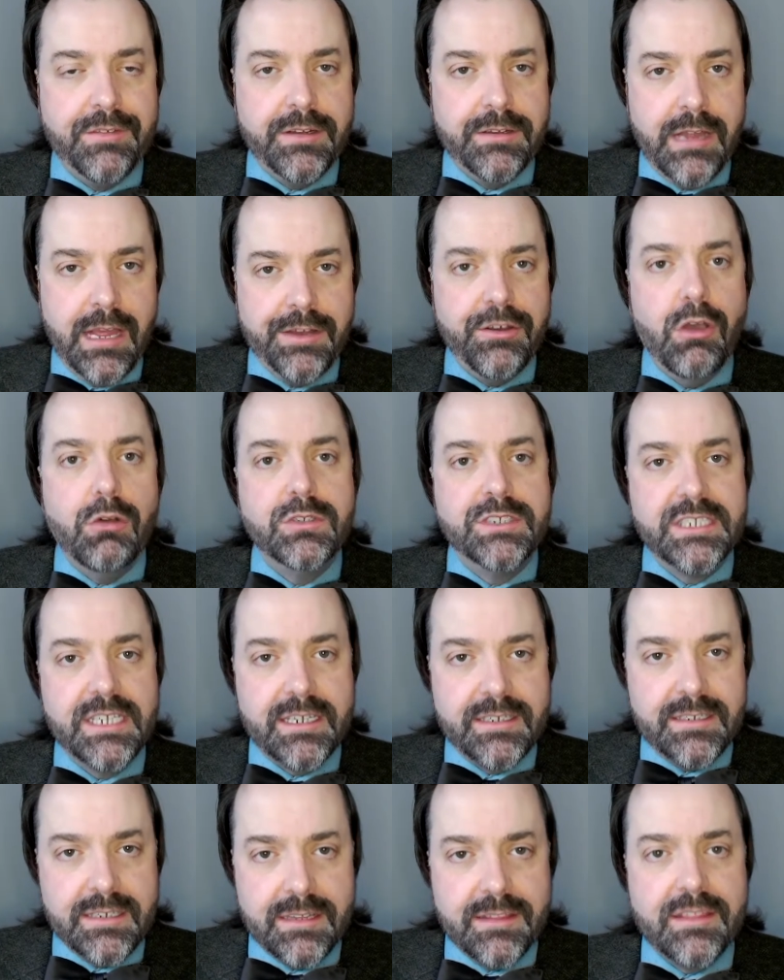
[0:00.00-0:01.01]
And
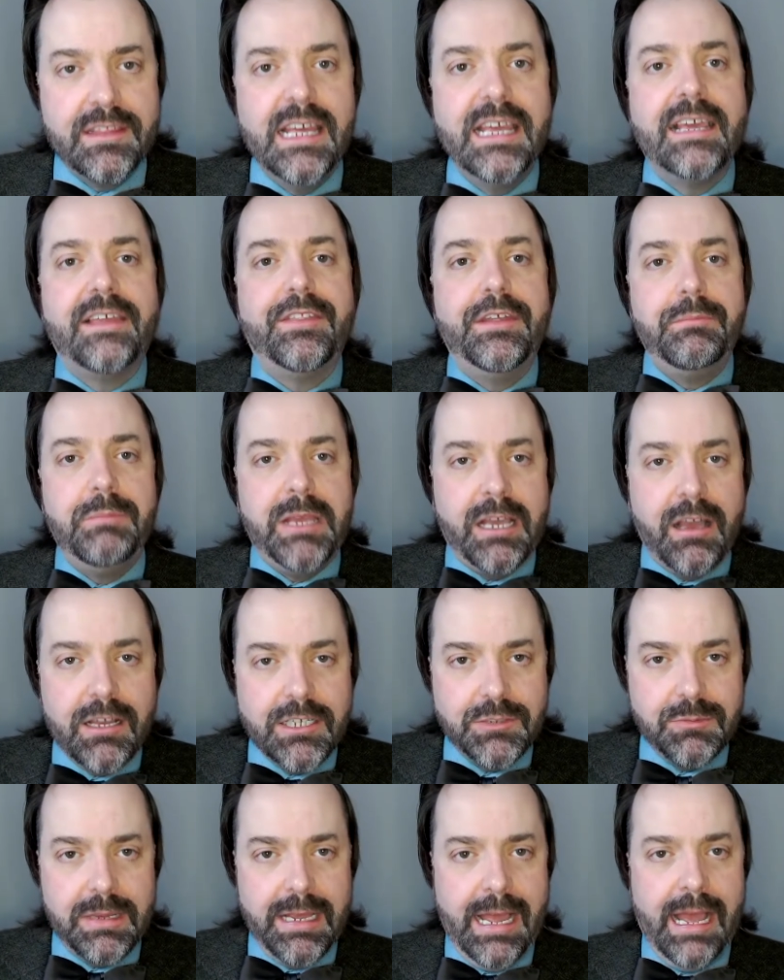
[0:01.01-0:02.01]
Nozick did think that
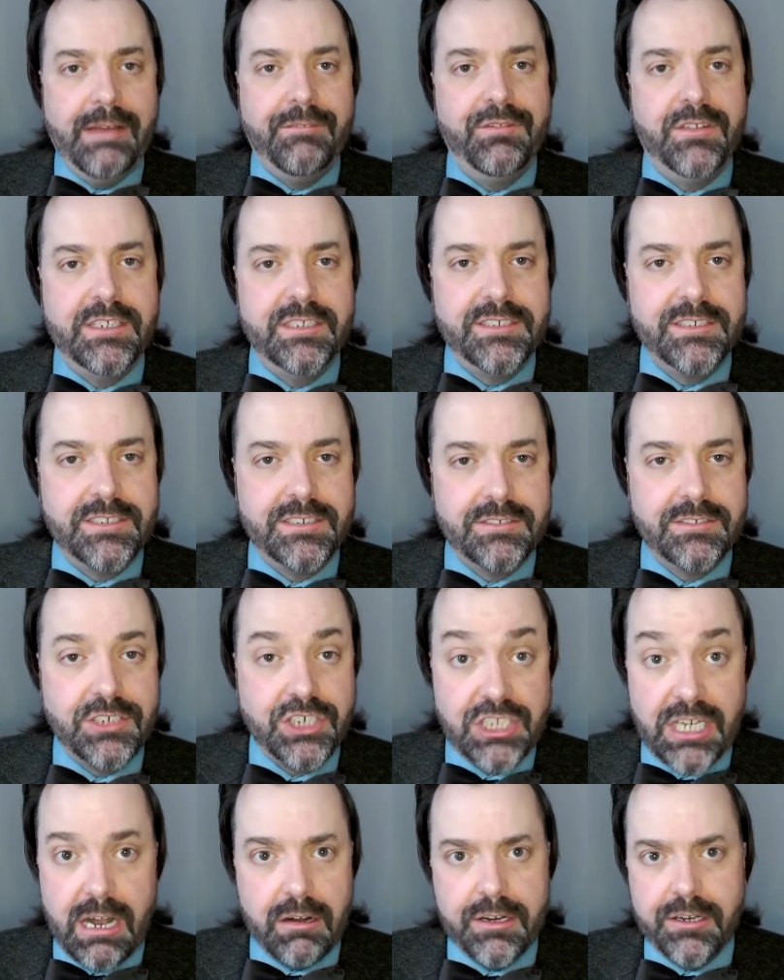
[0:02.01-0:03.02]
because we have this
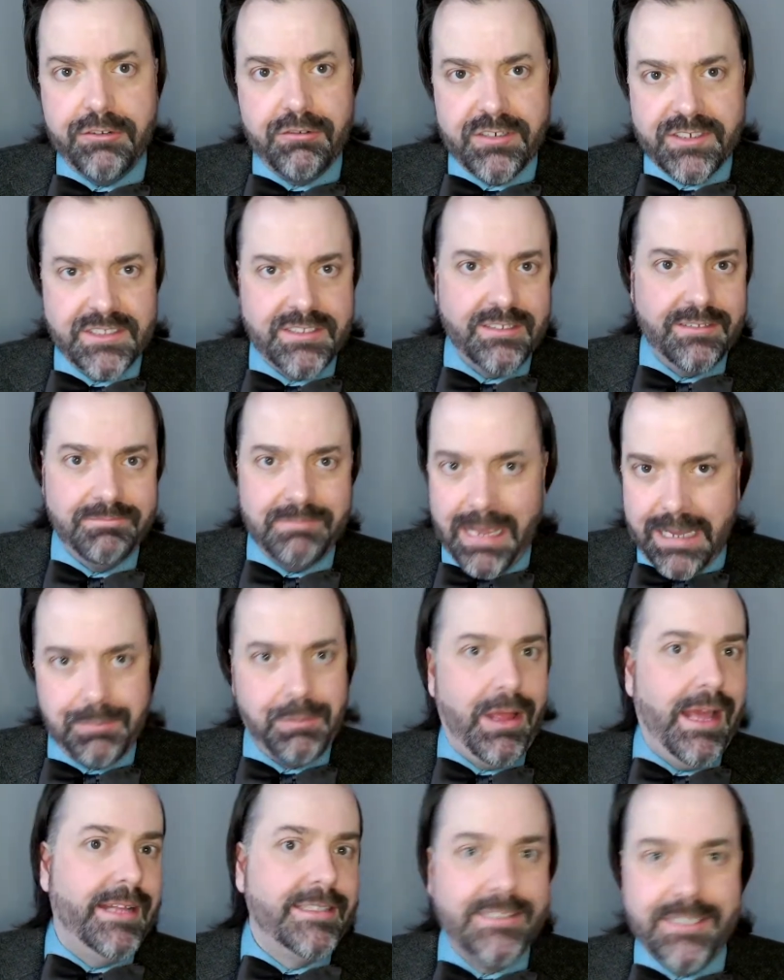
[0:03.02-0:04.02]
shared interest to make
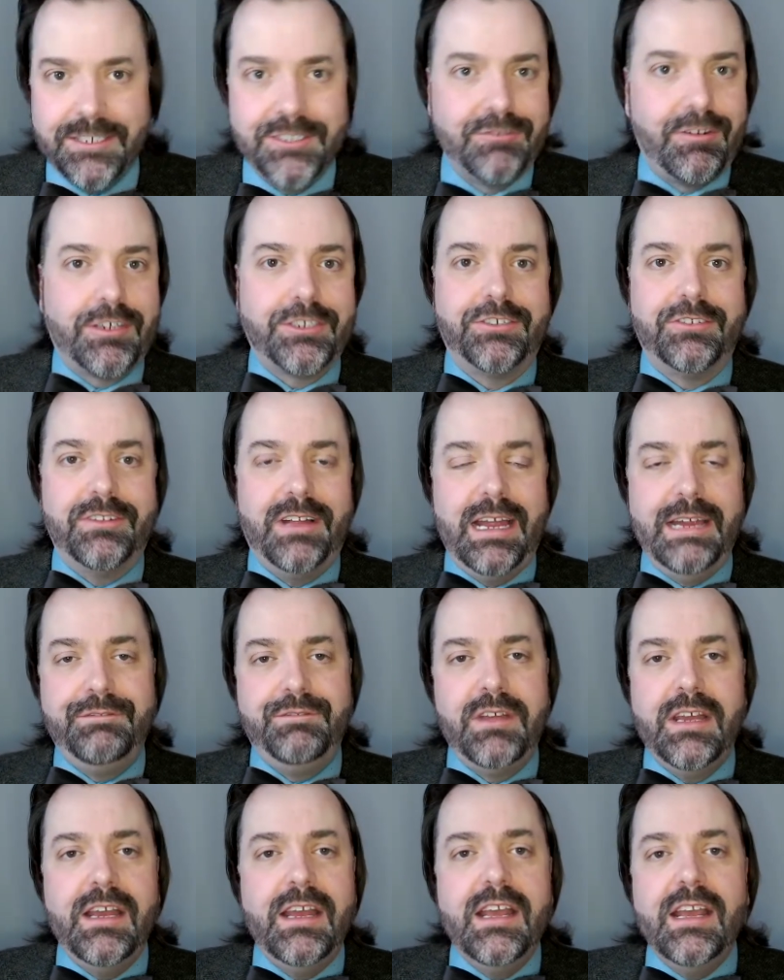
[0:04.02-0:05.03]
plans, lead a structured
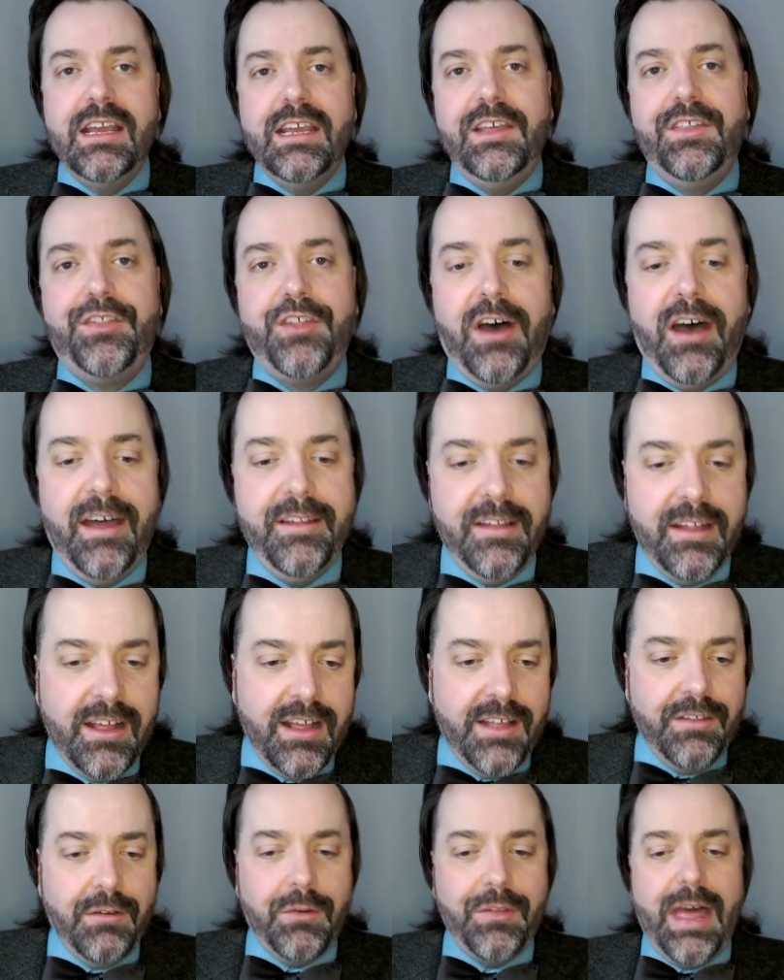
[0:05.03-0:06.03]
life, he thought,
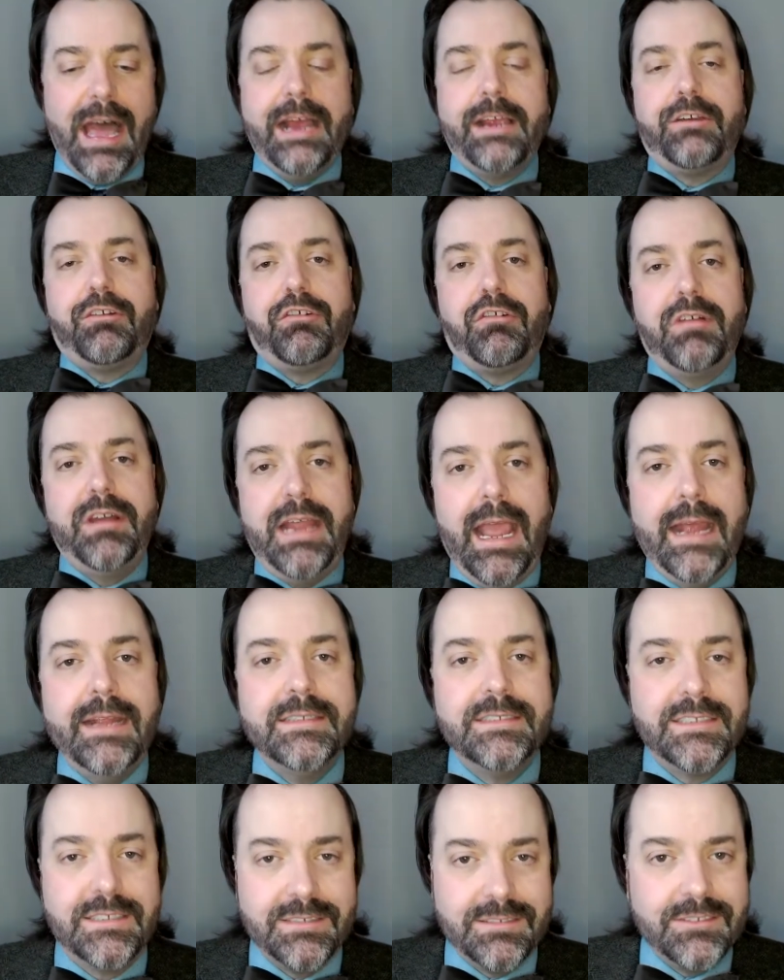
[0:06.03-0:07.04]
that
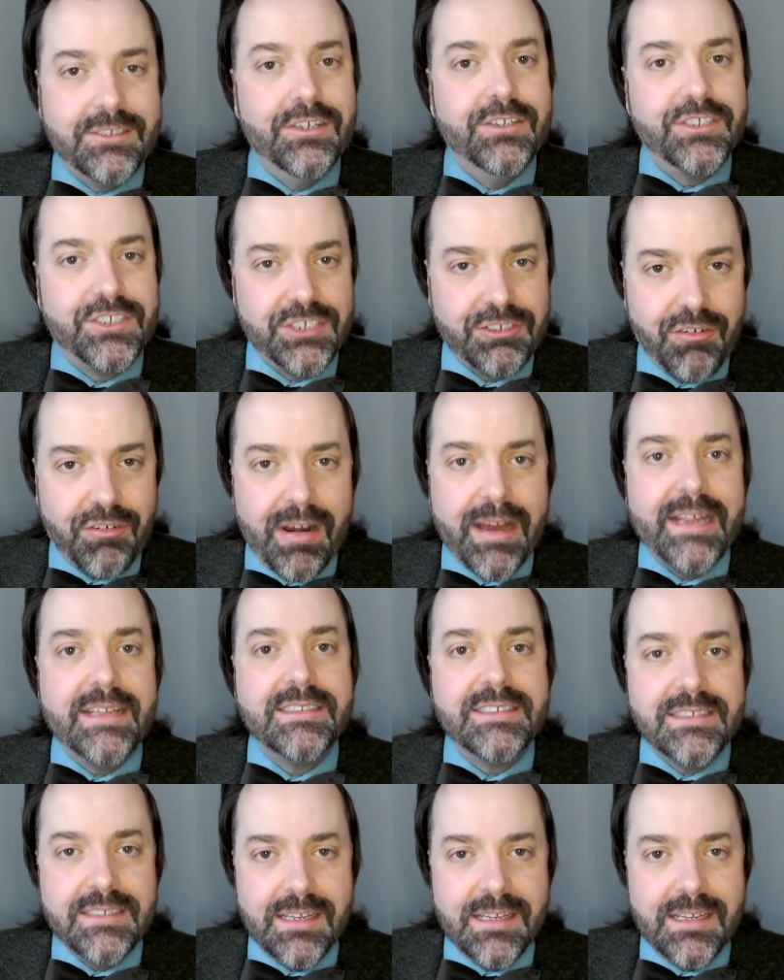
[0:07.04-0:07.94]
creates constraints.